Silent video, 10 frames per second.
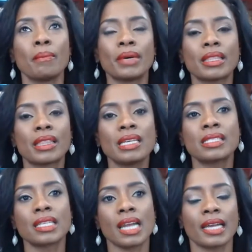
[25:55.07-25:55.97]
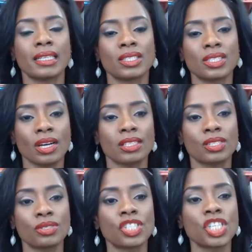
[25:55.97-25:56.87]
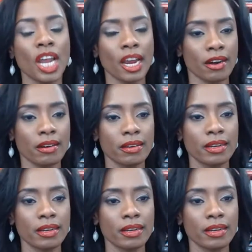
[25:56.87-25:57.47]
but things that I can start to share,